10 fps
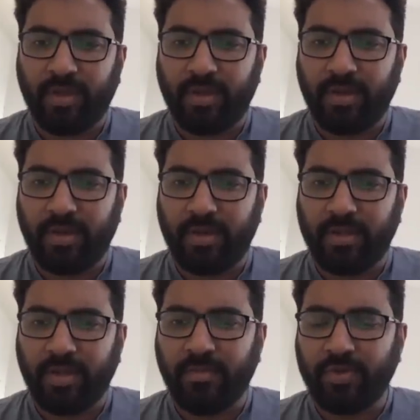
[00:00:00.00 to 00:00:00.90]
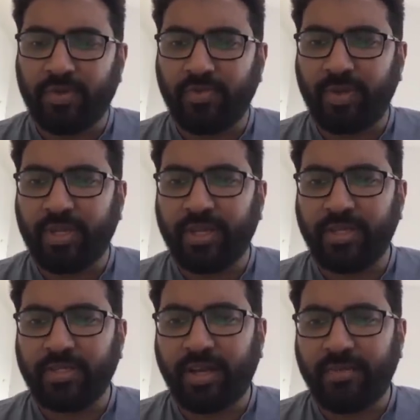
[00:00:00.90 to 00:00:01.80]
I think most of the
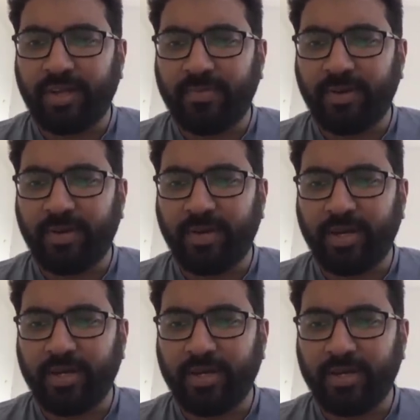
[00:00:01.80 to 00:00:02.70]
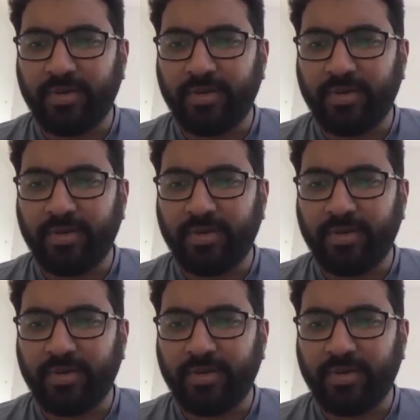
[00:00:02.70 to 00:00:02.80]
materials are available online.